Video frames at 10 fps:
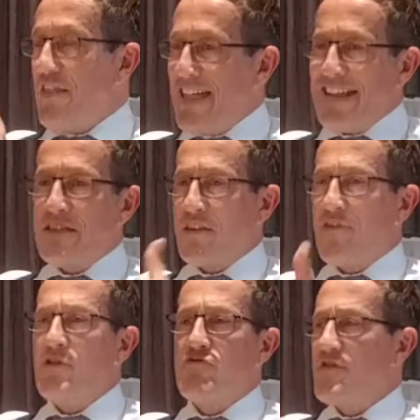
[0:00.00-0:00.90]
That's the
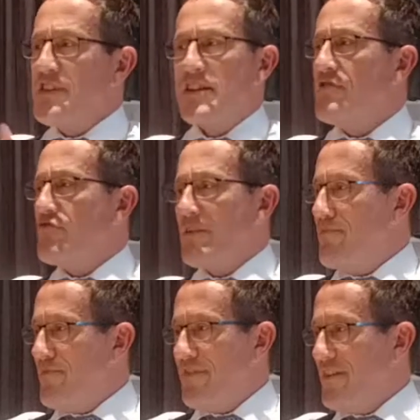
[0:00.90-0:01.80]
future of this country.
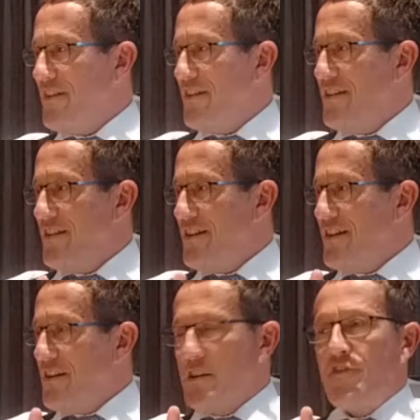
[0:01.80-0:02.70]

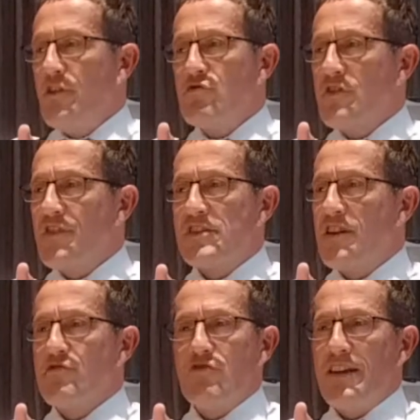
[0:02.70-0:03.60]
The future of this
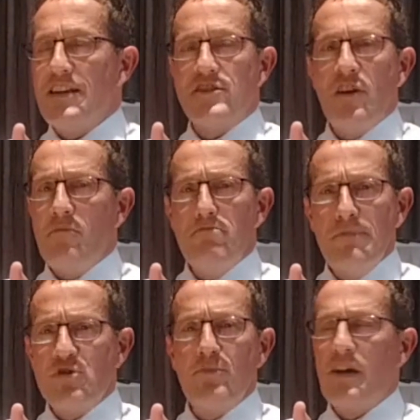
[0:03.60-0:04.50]
country is not
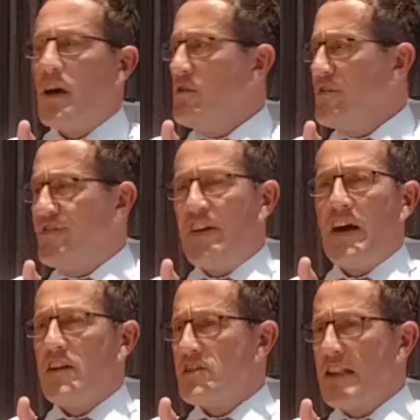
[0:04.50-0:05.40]
miserable old
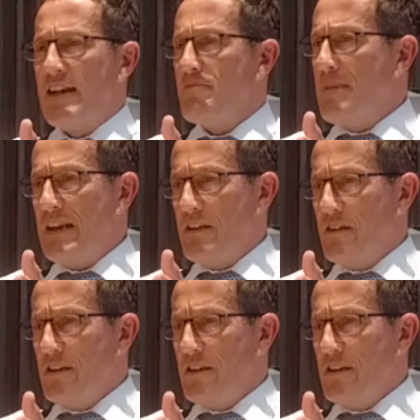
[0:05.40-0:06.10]
farts like me